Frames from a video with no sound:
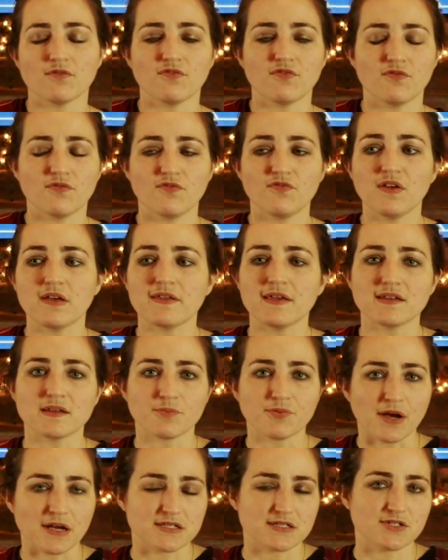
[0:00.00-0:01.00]
feeling
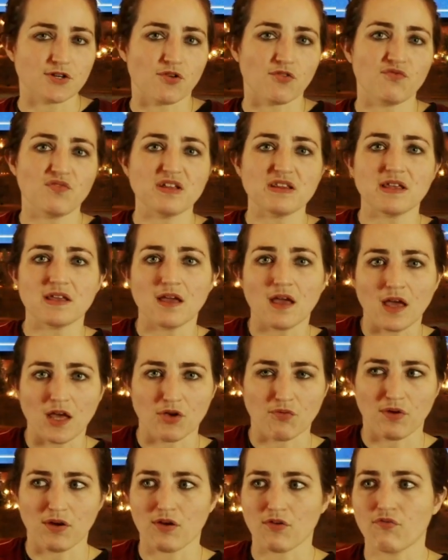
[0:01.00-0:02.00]
depressed or feeling
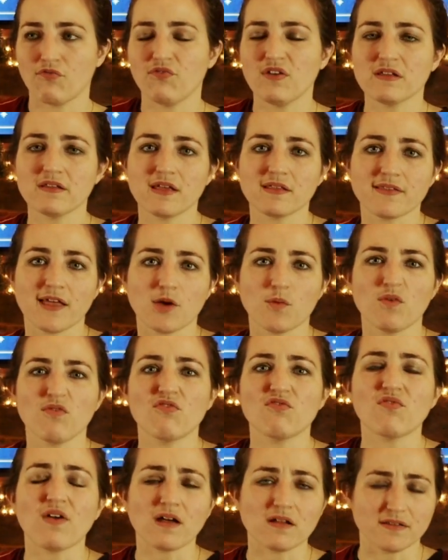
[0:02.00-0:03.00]
angry or feeling like
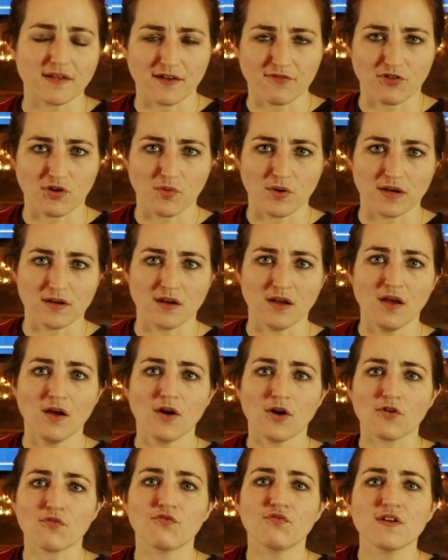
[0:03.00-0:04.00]
we've failed everyone
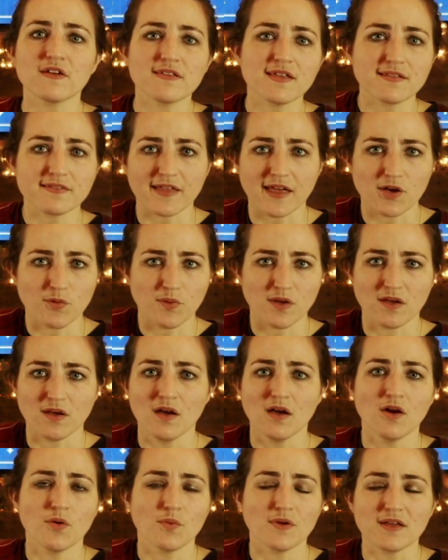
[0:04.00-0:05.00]
or feeling like we
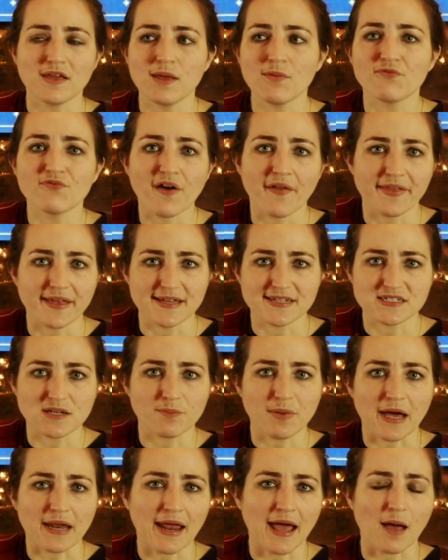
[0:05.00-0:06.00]
keep falling
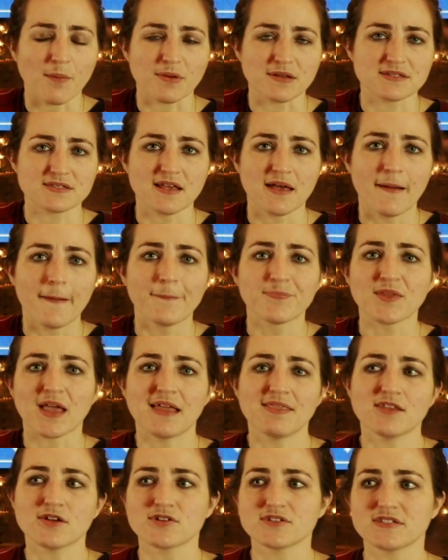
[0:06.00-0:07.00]
into bad habits,
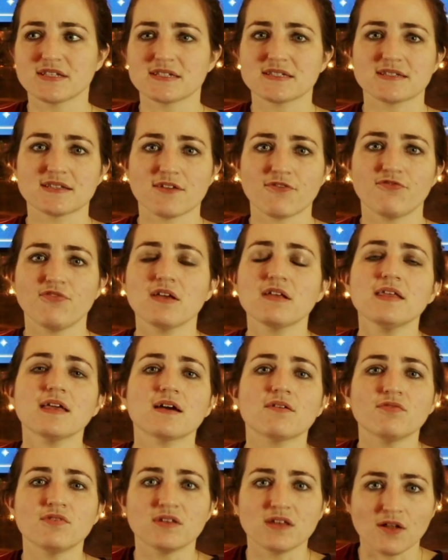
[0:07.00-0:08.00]
and there's this
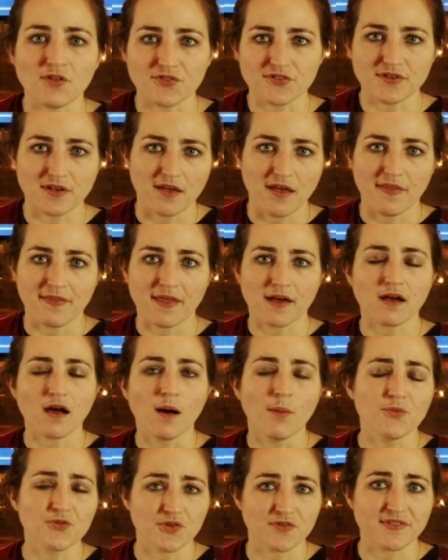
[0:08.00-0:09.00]
feeling of guilt that
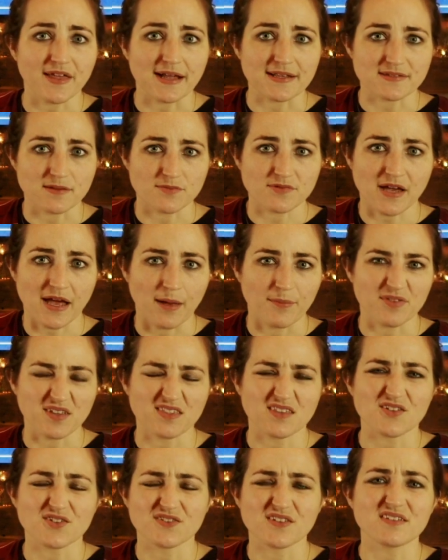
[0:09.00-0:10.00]
comes with that sometimes,
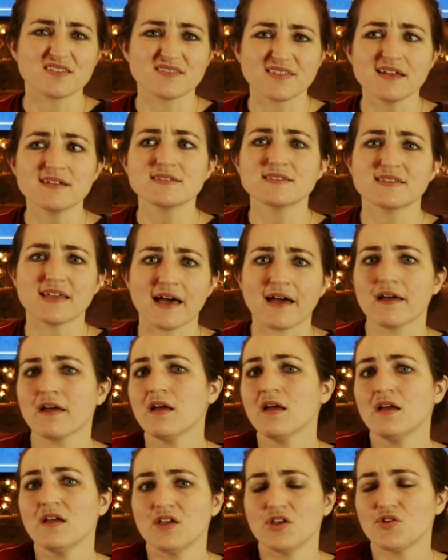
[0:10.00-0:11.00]
and there's this sense that,